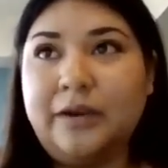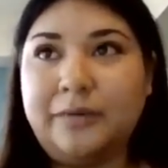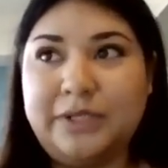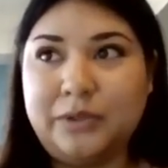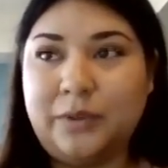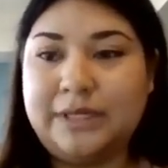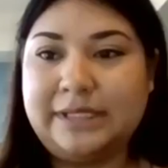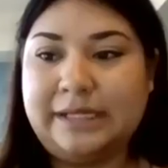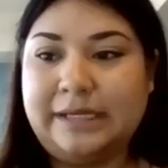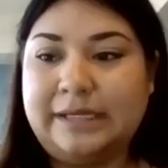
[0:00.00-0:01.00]

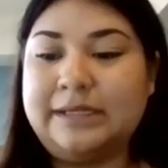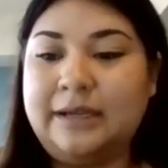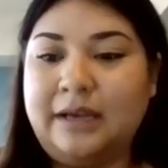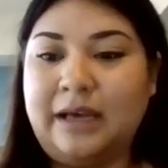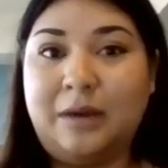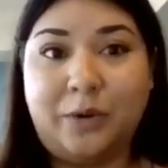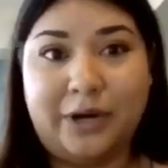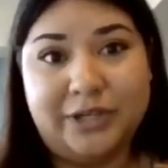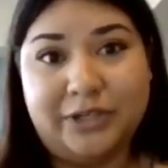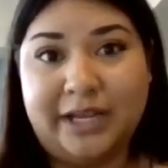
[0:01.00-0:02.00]
resources or
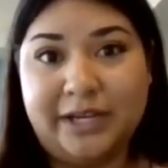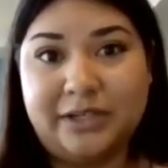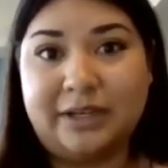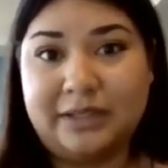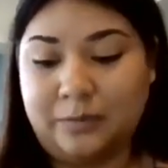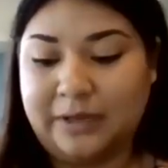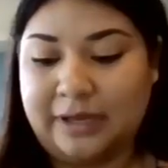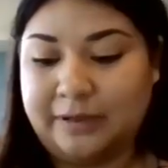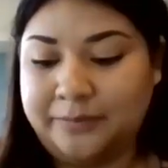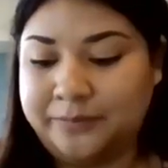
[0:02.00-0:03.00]
education as
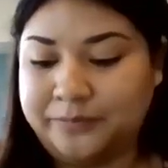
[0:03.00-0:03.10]
well.